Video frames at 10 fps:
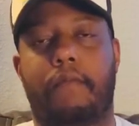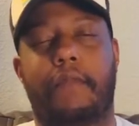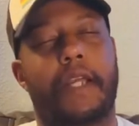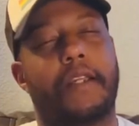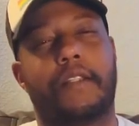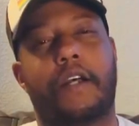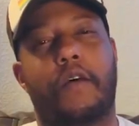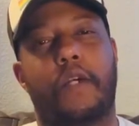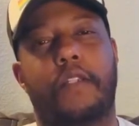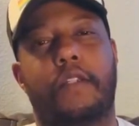like it's
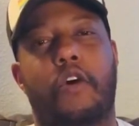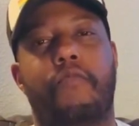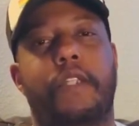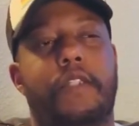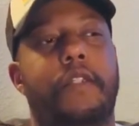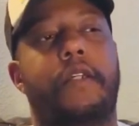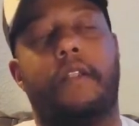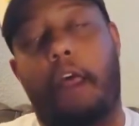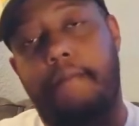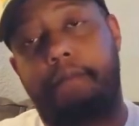always dope to see
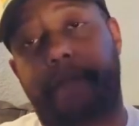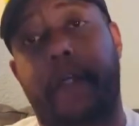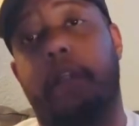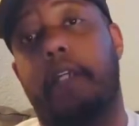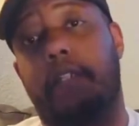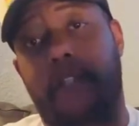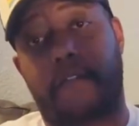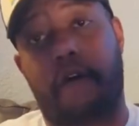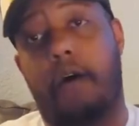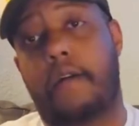like the list
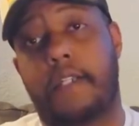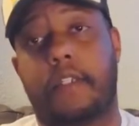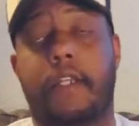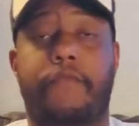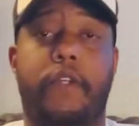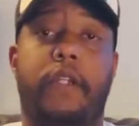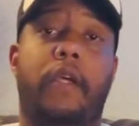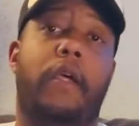of all these different